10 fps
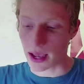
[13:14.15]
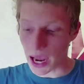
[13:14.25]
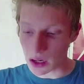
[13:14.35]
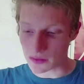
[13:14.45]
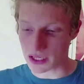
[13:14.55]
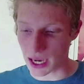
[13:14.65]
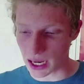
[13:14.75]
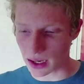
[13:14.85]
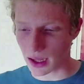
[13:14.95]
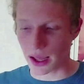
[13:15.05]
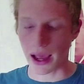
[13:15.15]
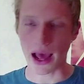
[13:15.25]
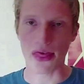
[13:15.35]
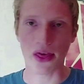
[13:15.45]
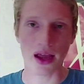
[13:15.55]
out of ten,
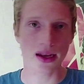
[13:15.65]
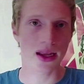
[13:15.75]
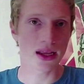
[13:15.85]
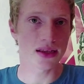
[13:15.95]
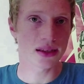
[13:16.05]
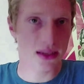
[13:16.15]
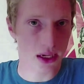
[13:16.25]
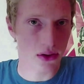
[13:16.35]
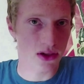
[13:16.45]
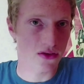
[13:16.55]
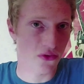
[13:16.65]
and that is Series